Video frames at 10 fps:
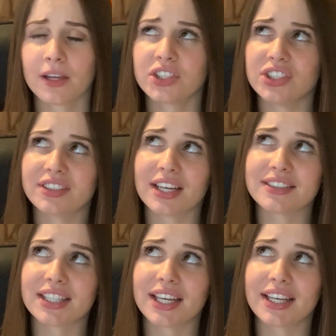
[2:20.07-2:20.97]
She
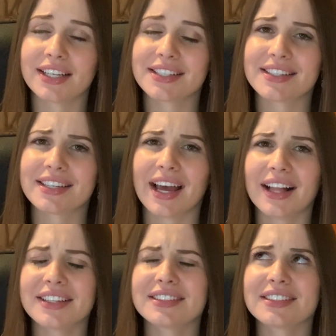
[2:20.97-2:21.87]
says that
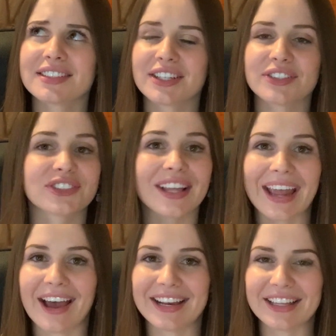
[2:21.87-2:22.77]
talents and skills are
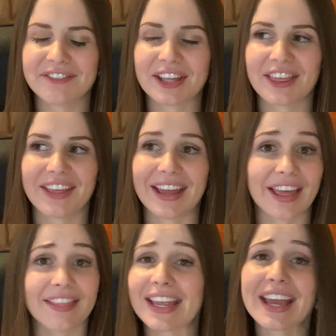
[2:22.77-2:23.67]
like any living thing
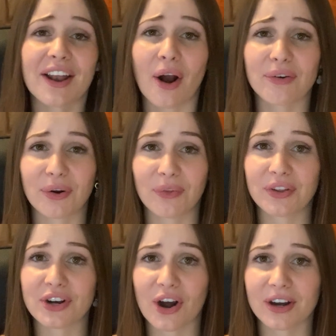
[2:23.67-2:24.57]
and they cannot grow in
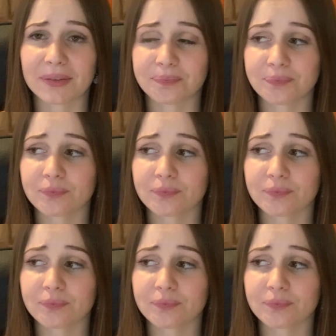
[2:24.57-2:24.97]
the dark.